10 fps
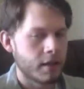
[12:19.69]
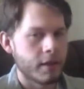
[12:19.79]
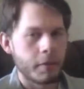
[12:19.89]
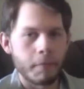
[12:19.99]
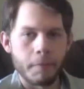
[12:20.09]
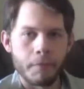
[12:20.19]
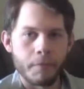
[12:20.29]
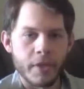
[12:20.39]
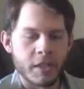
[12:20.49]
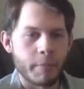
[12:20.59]
that
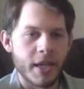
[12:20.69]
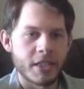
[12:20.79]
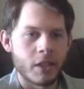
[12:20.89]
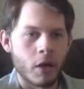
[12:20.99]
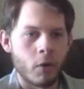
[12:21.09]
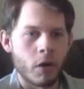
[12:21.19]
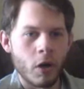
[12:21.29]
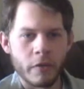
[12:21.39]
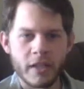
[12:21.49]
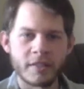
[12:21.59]
is based on
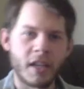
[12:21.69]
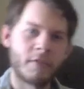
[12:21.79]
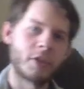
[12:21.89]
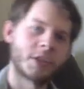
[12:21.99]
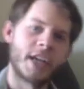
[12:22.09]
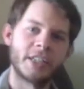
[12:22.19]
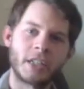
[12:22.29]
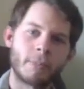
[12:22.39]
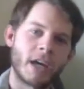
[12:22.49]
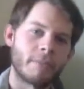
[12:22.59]
all these
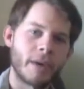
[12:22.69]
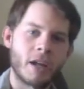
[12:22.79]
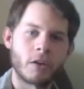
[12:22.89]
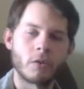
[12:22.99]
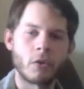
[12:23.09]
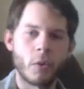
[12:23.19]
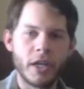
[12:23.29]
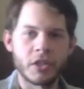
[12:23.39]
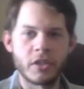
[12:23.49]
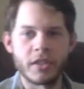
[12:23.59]
ever-changing mathematical
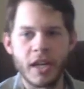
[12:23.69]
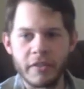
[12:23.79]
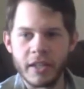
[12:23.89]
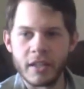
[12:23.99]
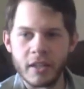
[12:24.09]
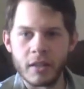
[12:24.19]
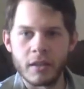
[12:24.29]
equations, I think